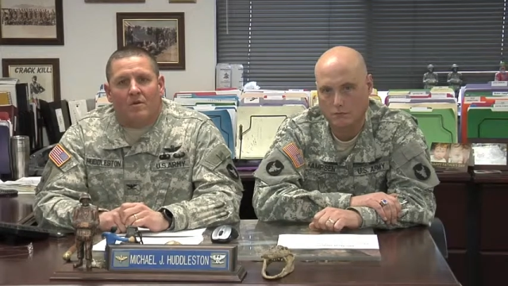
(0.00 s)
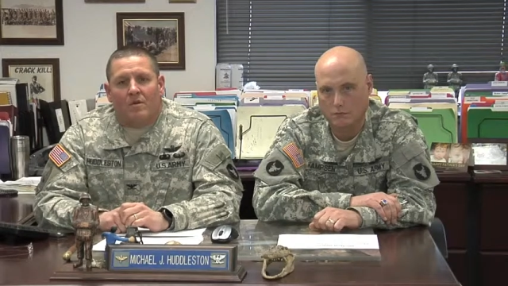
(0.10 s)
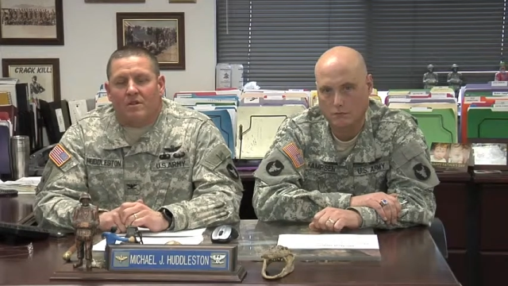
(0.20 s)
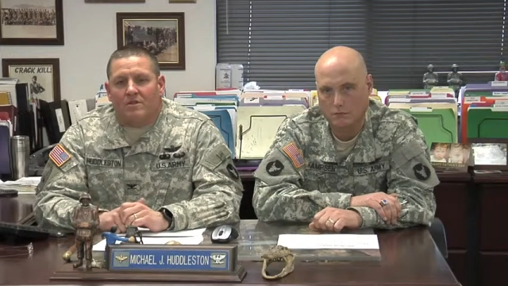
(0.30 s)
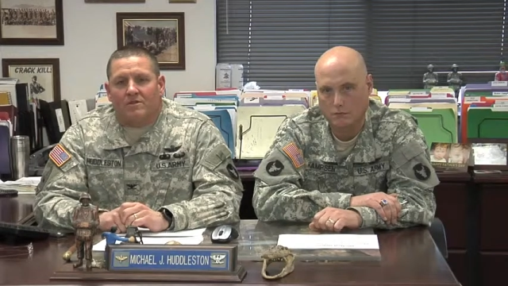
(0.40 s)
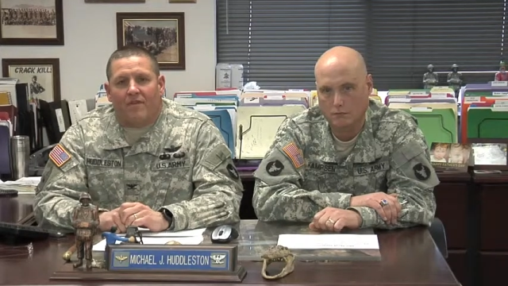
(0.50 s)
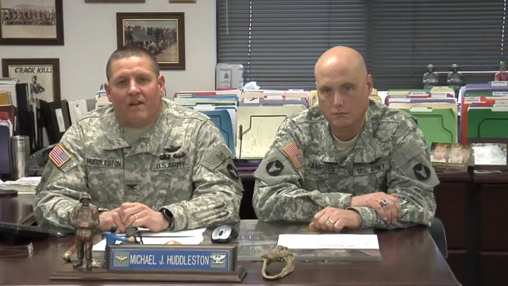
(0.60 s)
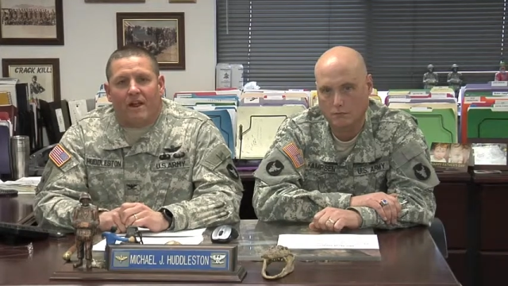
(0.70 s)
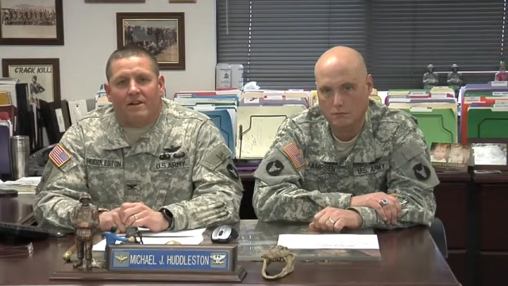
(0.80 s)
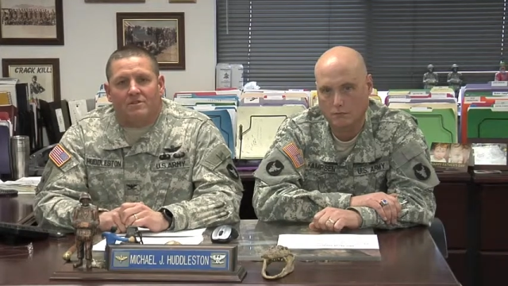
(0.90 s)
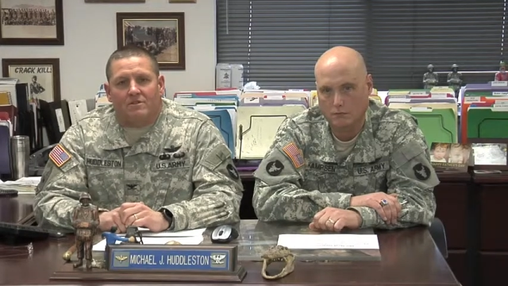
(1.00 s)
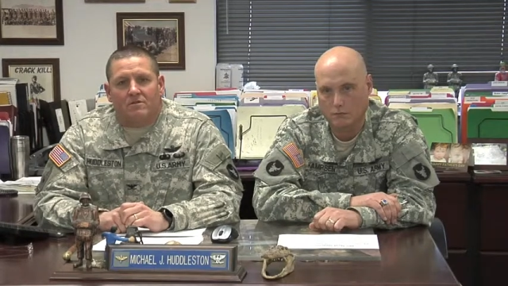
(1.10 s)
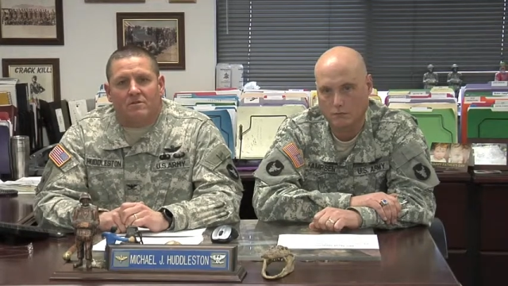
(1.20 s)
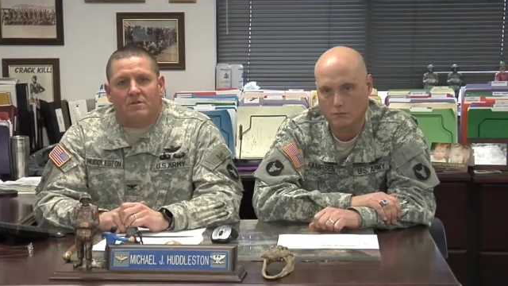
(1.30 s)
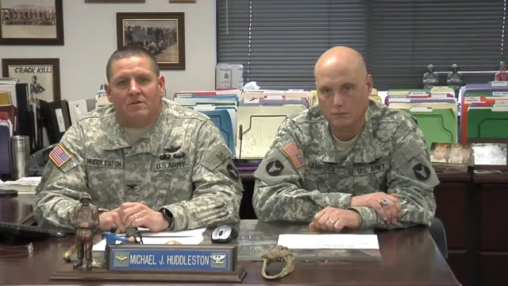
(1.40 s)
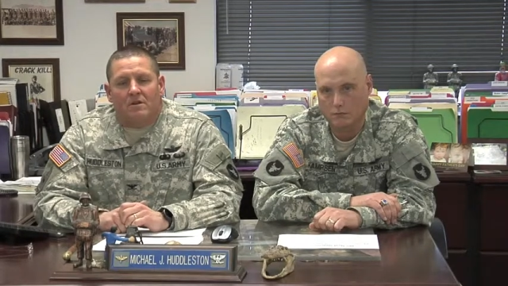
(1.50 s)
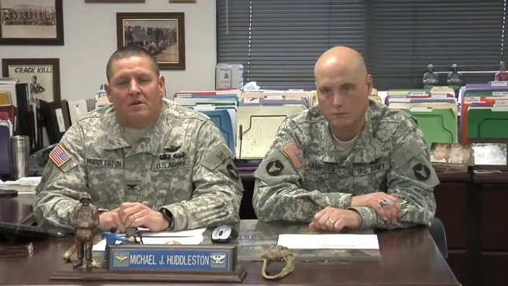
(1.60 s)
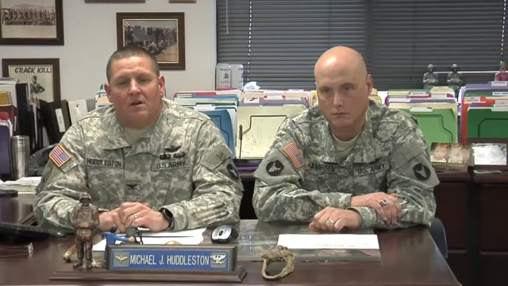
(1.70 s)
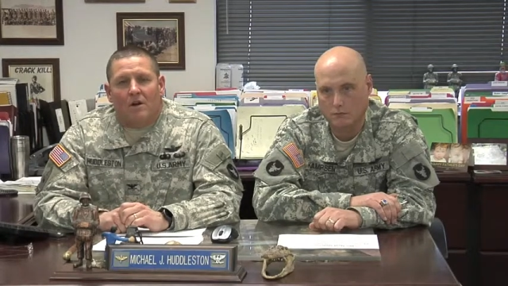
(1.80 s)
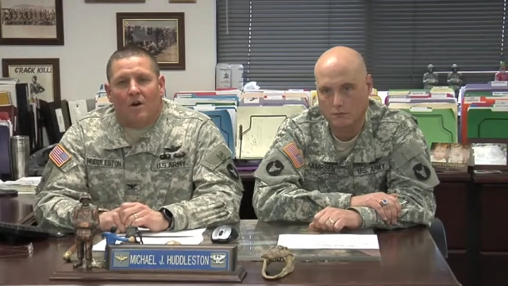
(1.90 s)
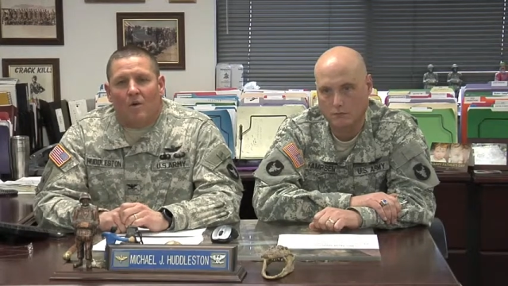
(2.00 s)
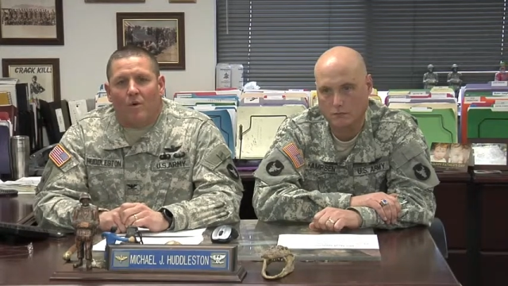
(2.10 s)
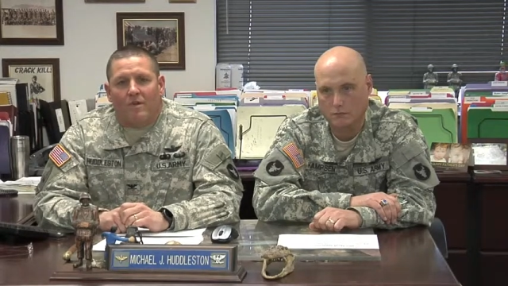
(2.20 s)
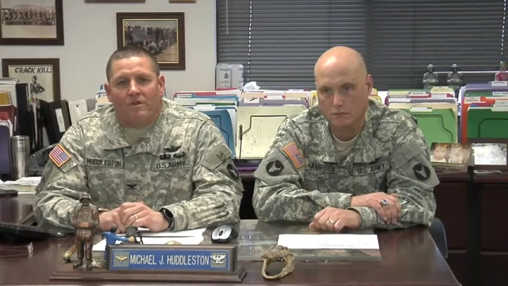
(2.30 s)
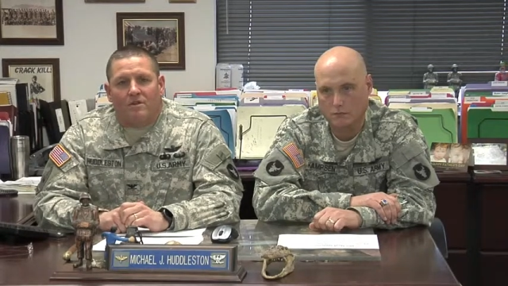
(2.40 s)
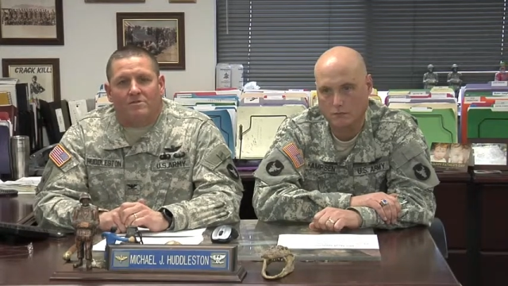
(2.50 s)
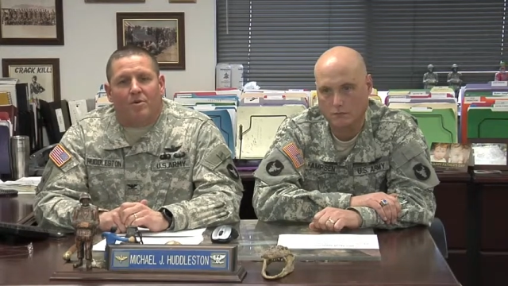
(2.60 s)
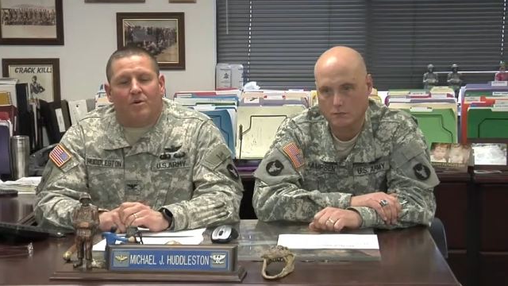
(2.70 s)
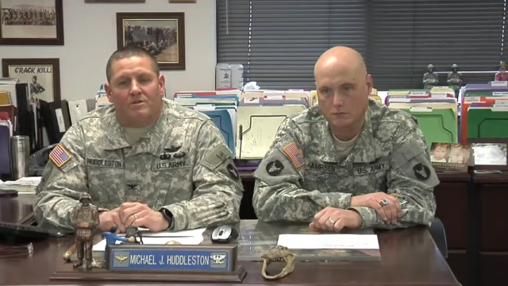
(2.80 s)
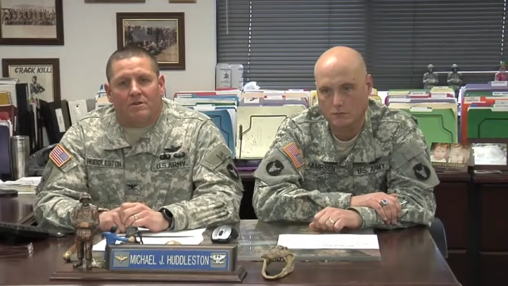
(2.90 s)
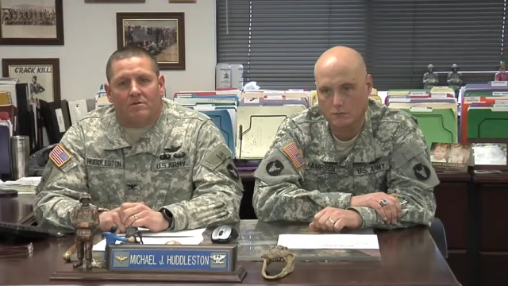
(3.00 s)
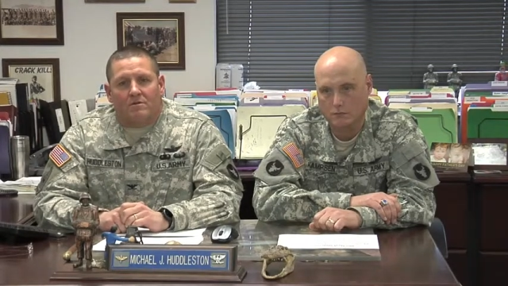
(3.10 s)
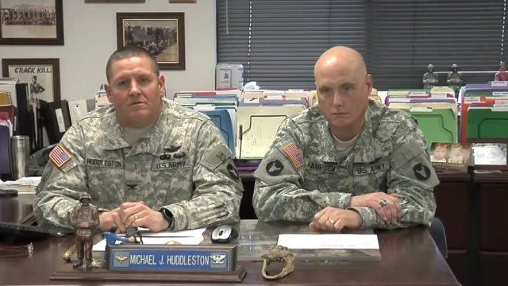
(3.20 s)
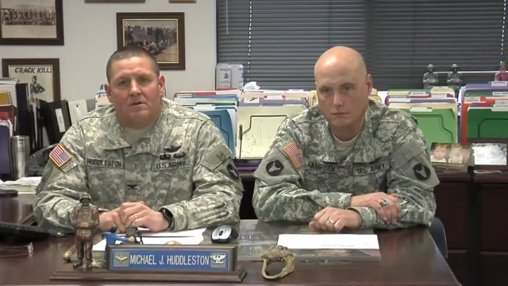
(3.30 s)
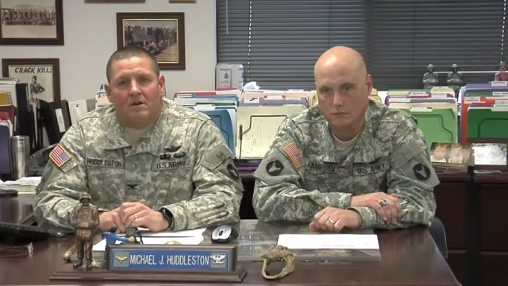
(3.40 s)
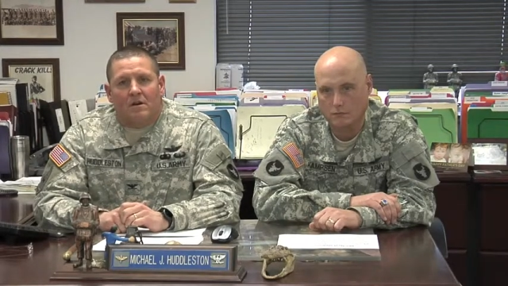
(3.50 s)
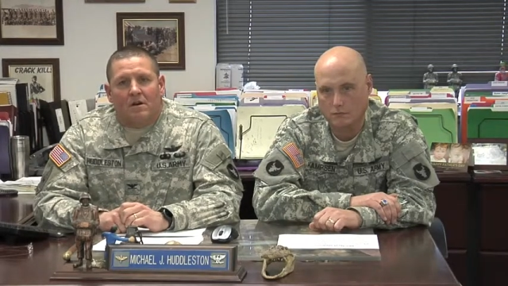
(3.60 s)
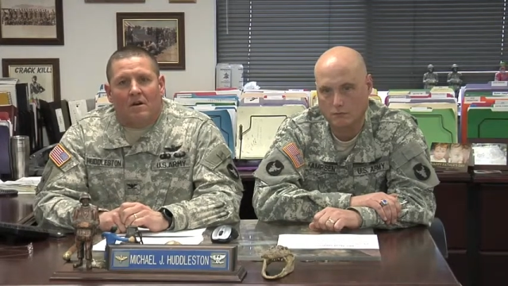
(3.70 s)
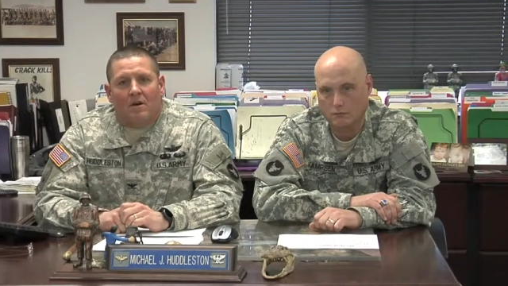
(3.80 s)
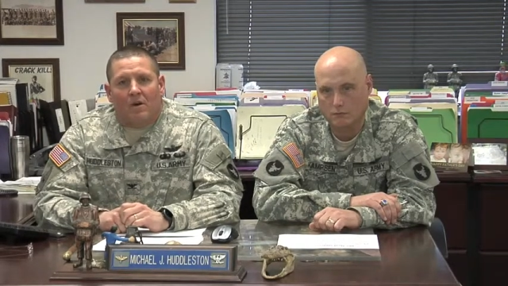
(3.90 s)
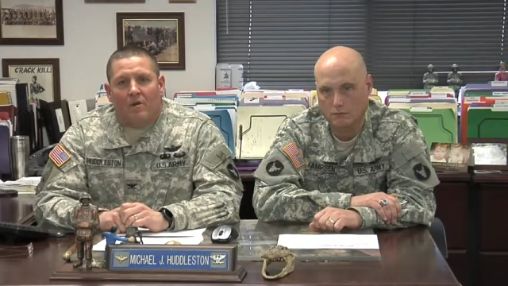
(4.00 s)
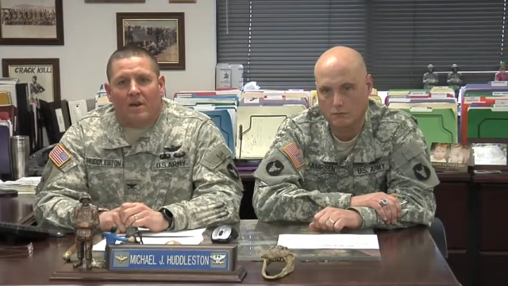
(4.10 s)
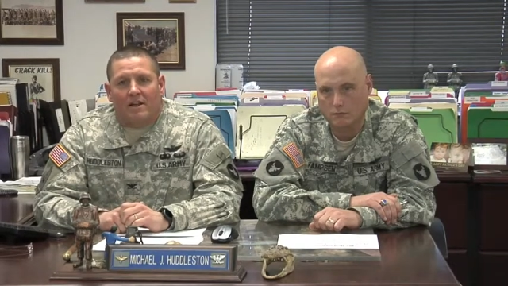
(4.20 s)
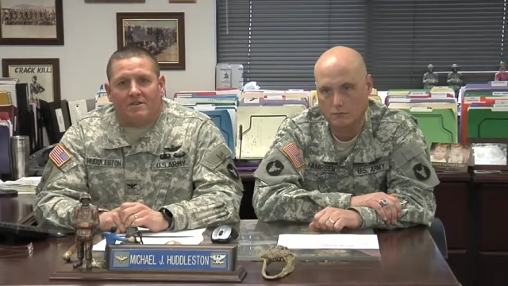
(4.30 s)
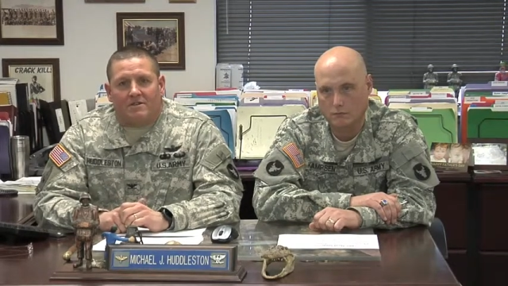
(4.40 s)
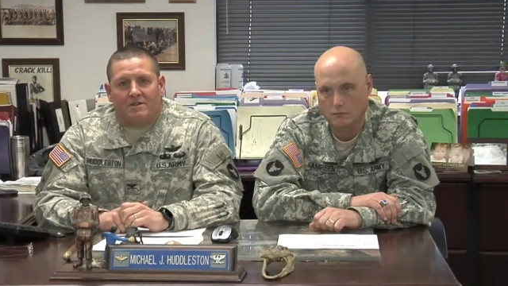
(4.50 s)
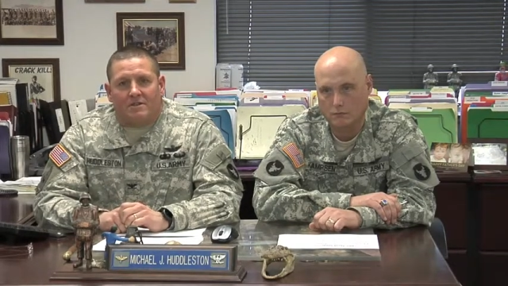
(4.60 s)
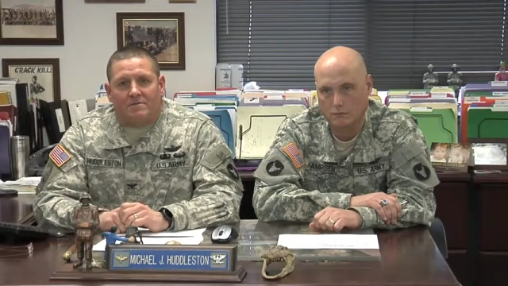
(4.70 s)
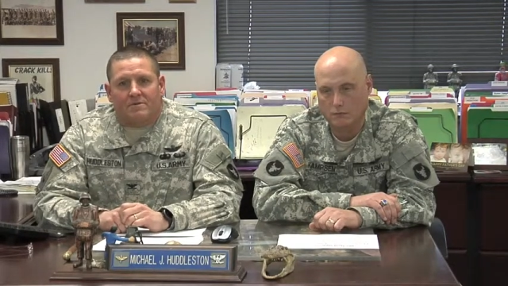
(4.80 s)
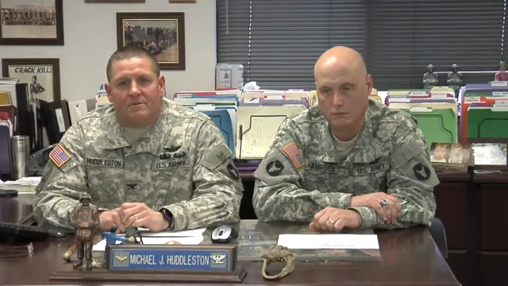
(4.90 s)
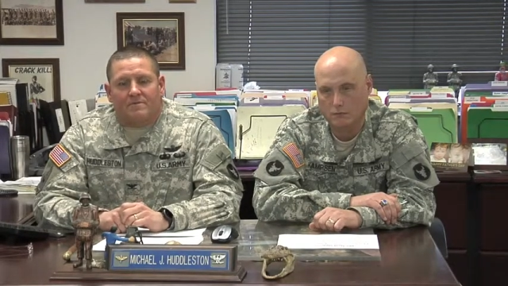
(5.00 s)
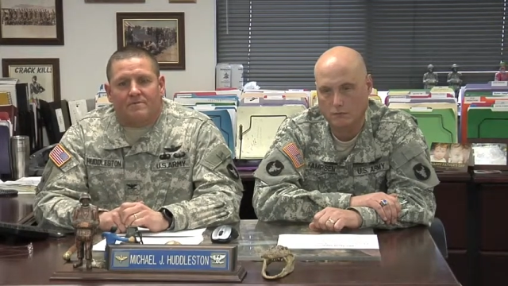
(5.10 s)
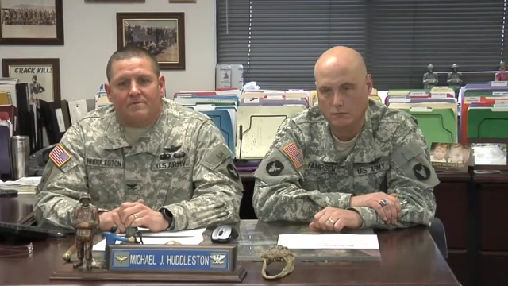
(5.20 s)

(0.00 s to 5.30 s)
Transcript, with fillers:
Speaker 1: whether it's financial or whether it's personal or relationships.